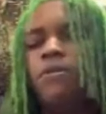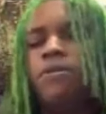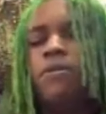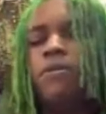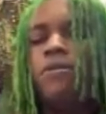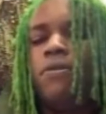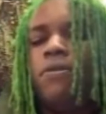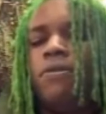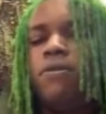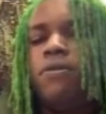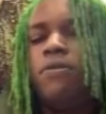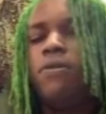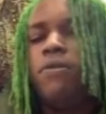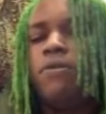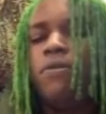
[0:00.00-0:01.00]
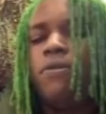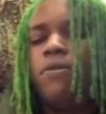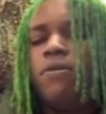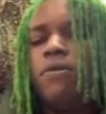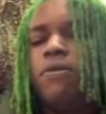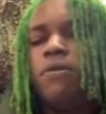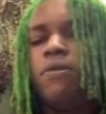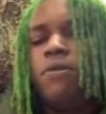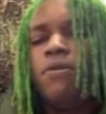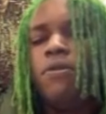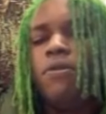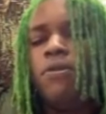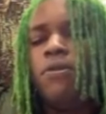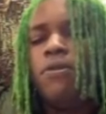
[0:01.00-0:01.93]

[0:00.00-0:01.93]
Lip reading: Nothing is said.